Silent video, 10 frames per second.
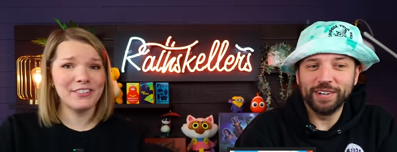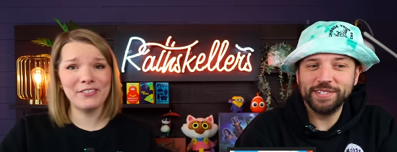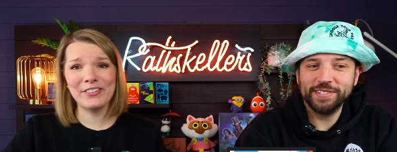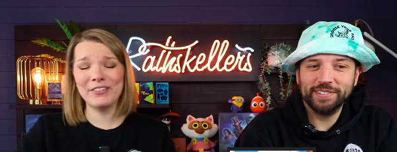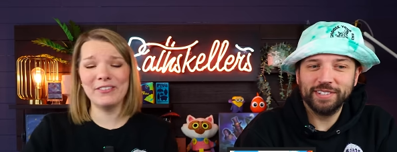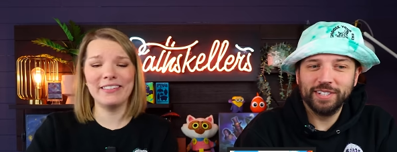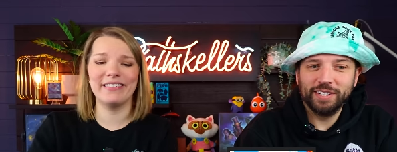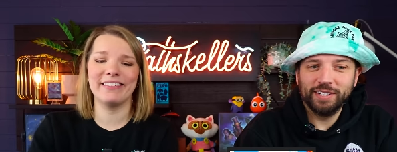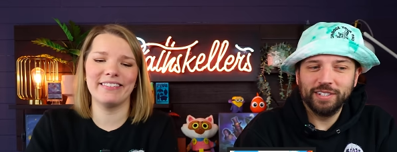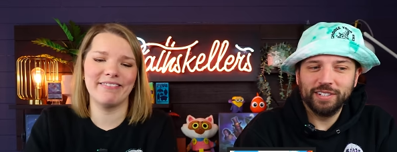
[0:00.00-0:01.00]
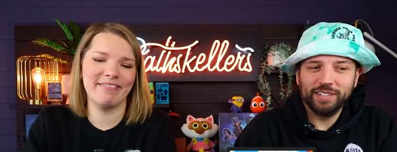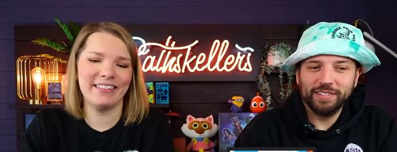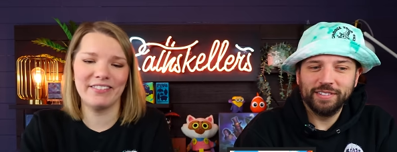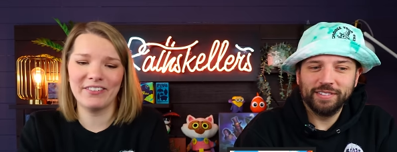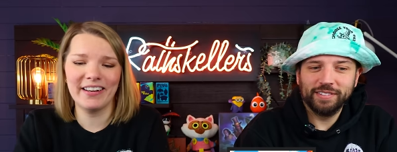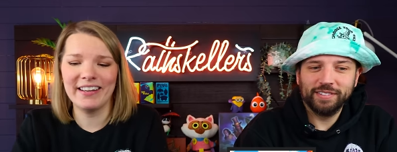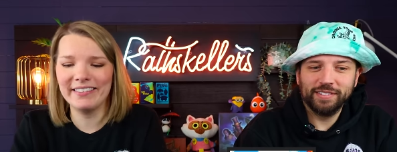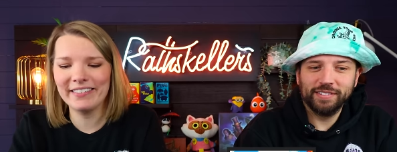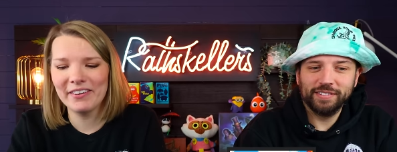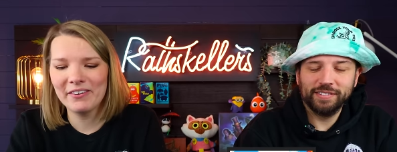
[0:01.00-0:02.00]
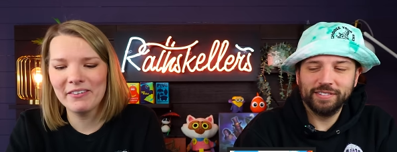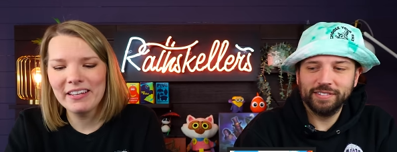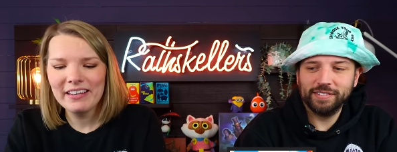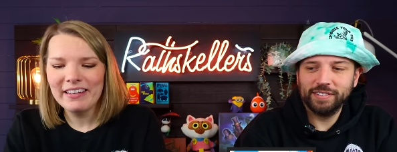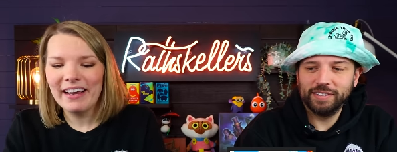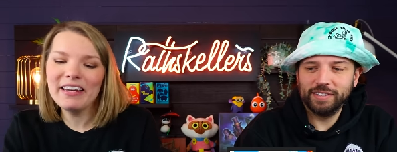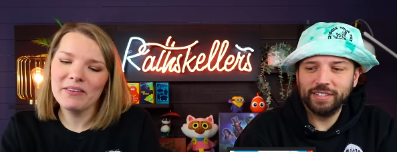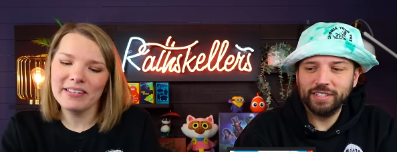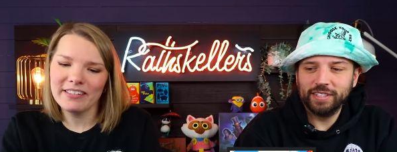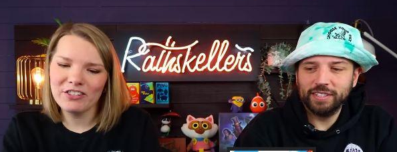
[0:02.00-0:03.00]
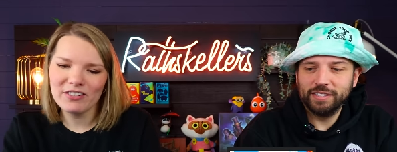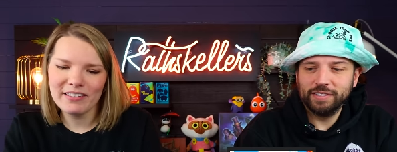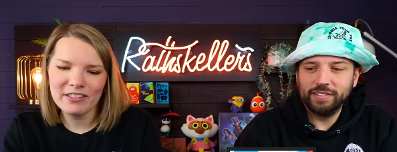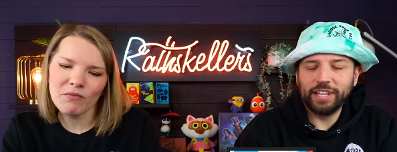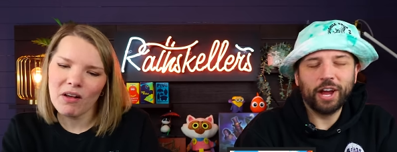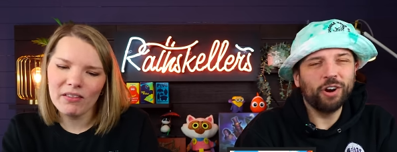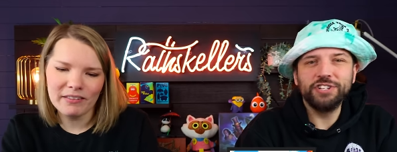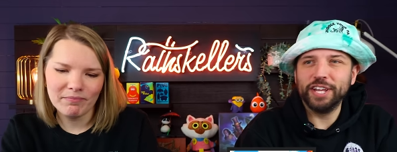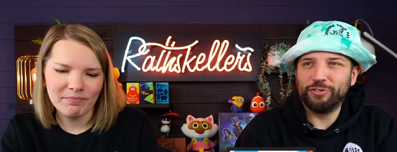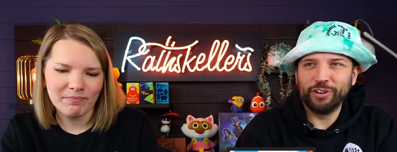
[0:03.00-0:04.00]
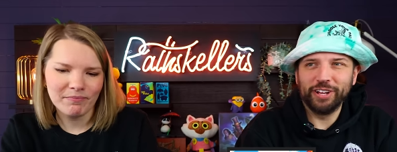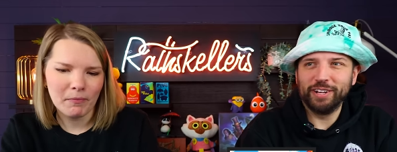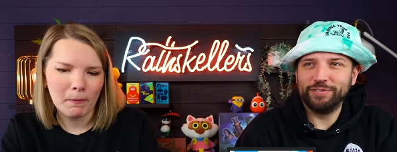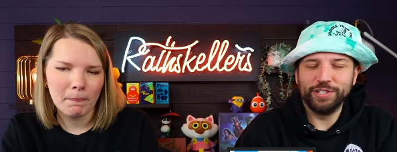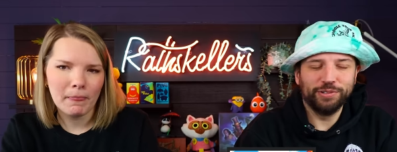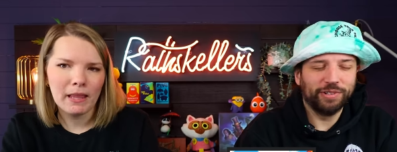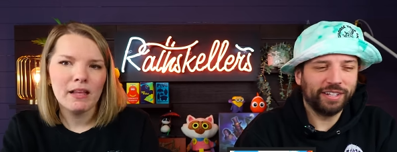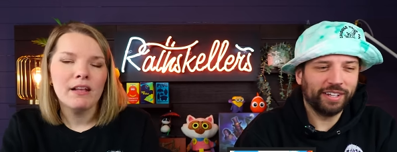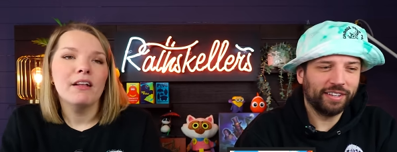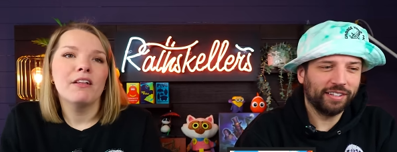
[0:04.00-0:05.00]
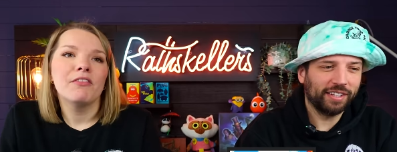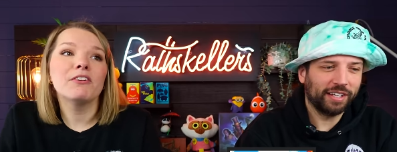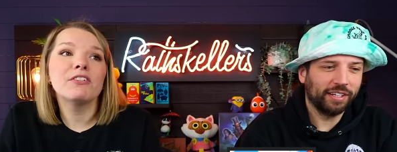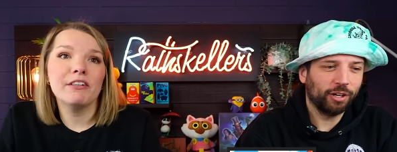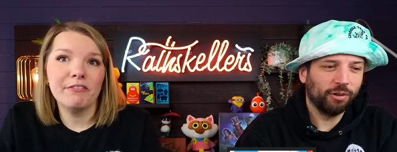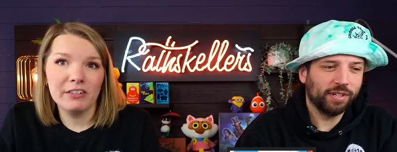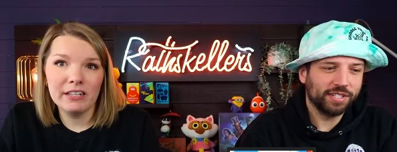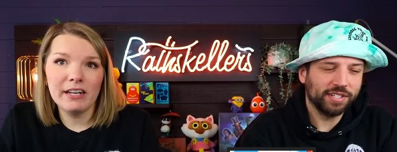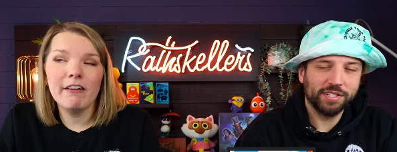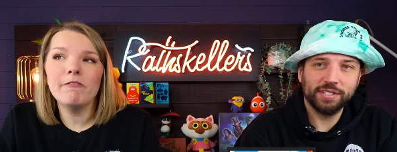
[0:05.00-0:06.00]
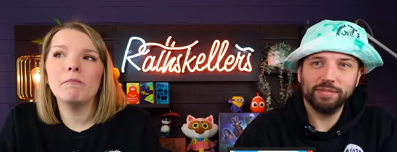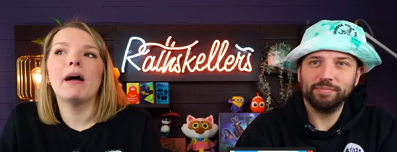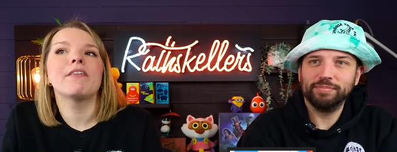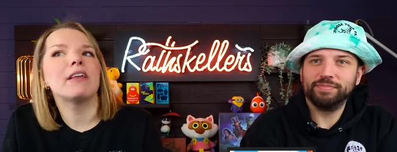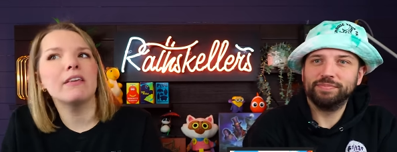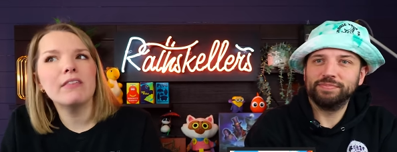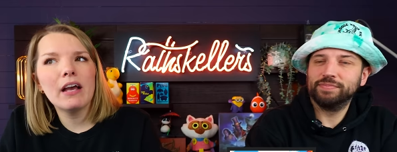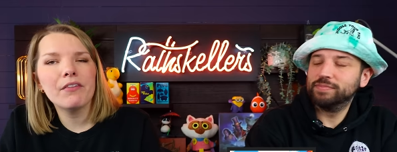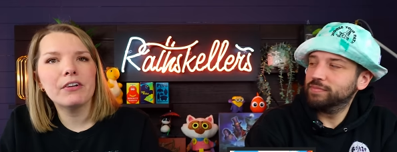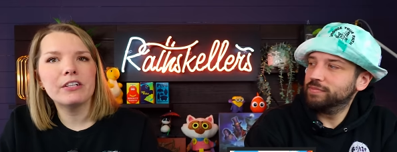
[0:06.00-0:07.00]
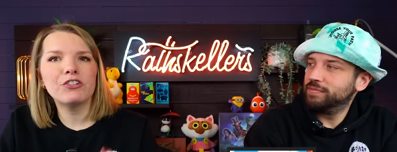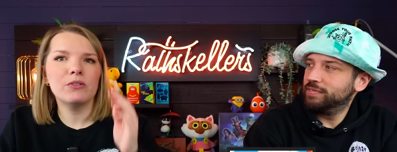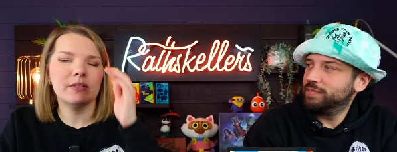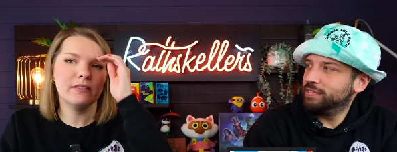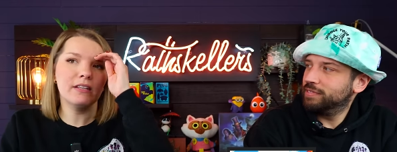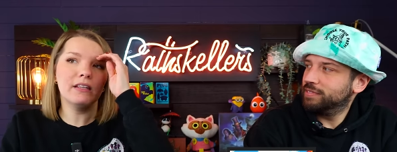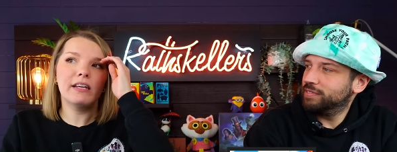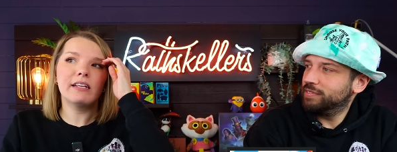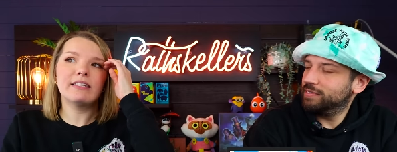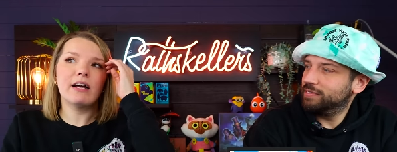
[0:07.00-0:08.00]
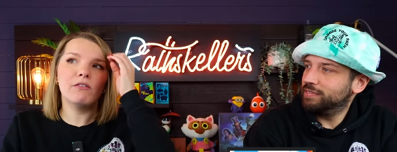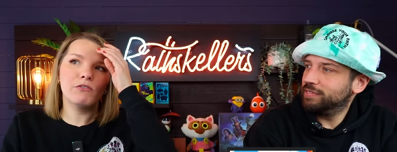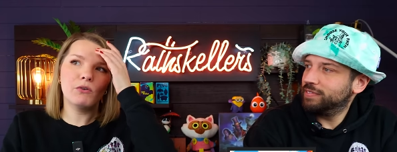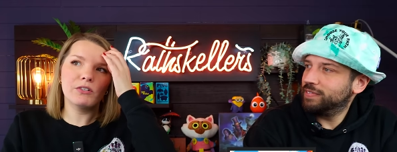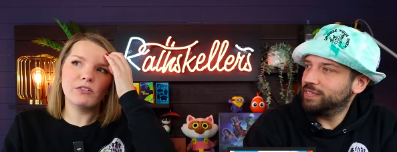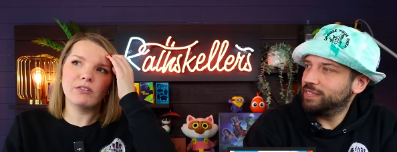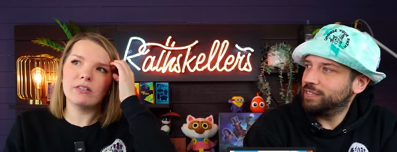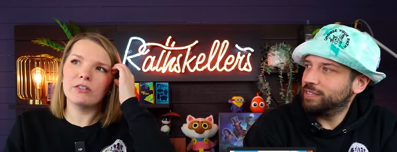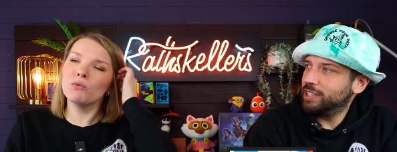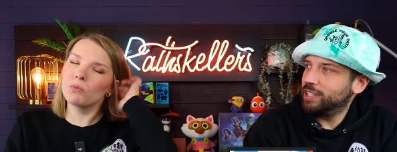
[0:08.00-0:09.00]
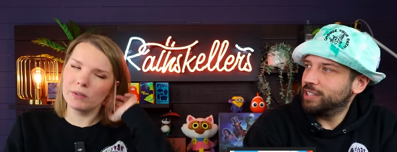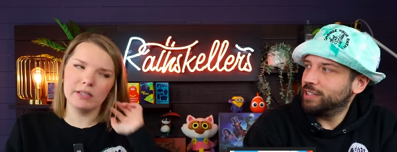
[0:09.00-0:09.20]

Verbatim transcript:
Speaker 1: I do, too. It's it's great. So, anyways, it just, it's
Speaker 2: They fallen. are different enough, too, that I think
Speaker 1: they They're can different coexist. enough. I think the other issue is that, like, Downforce, you